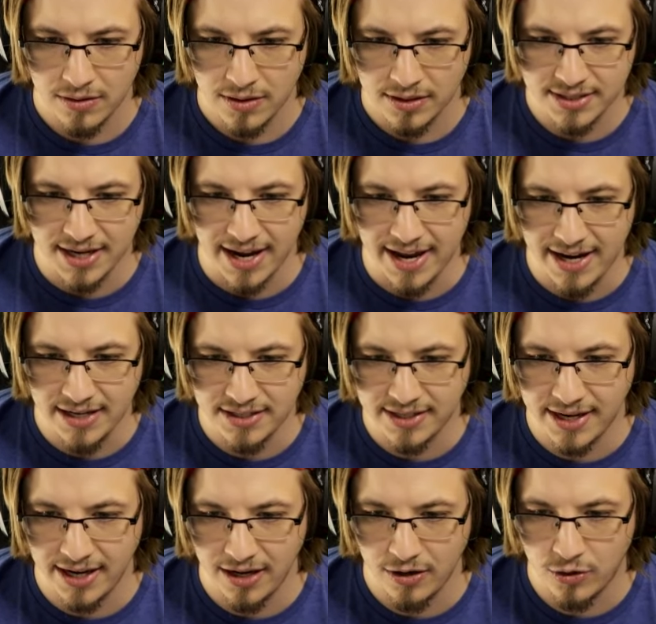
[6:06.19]
Cause yeah, ace,
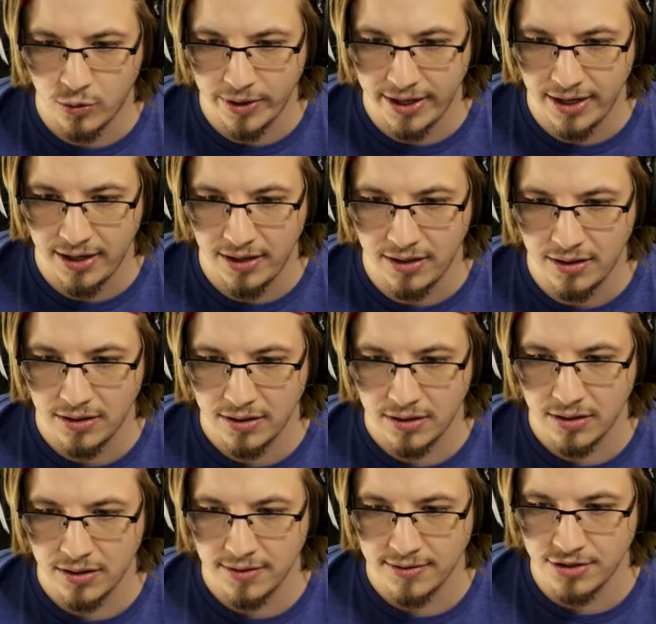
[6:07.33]
king, queen,
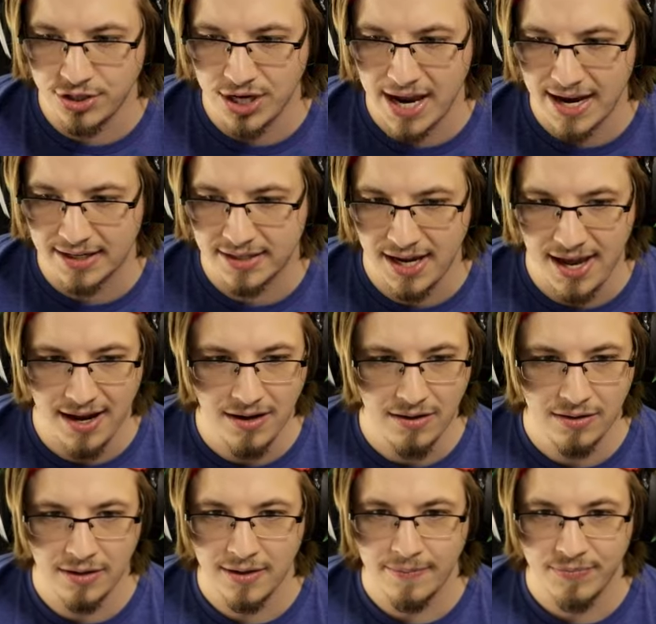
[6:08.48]
jack 10.
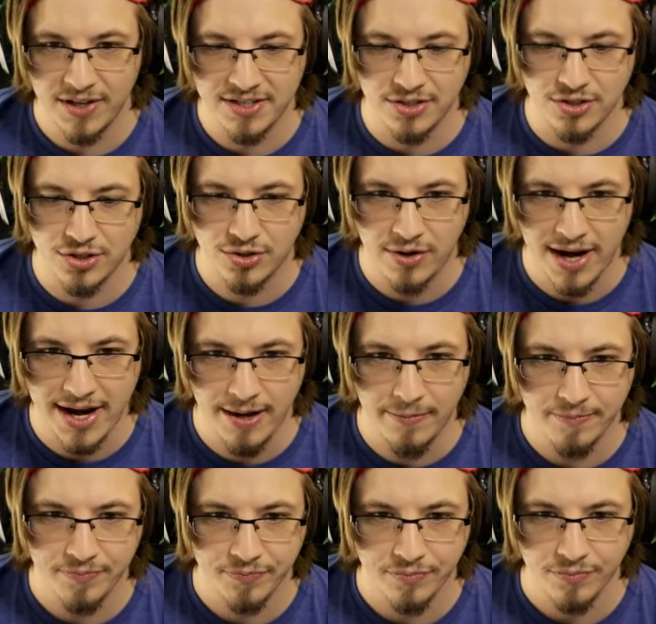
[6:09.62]
That's a straight,
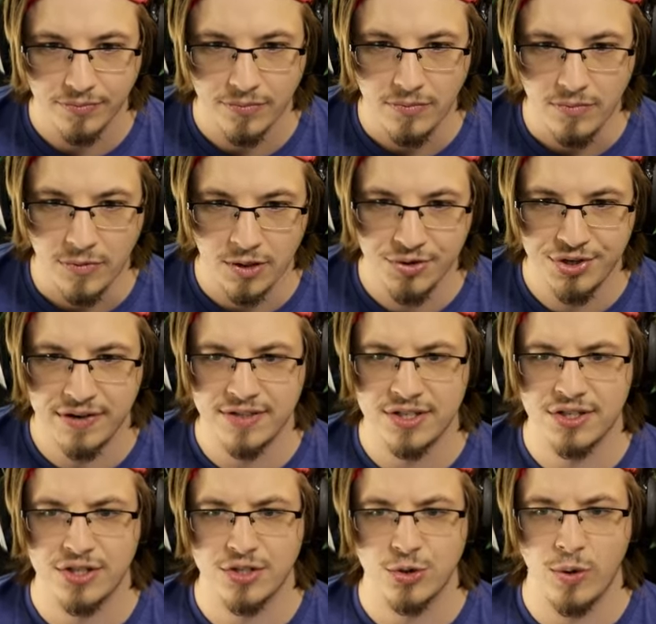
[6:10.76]
which gives us
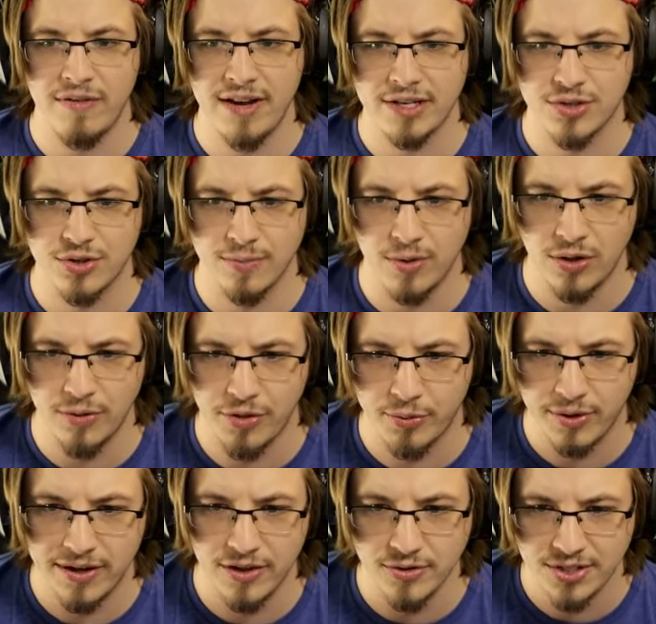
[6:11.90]
just 12 extra mult. Three
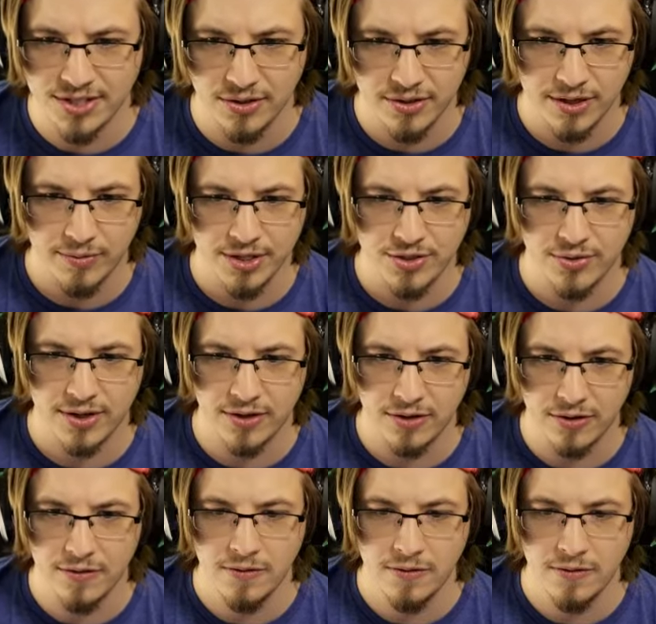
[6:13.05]
of those still get retriggered.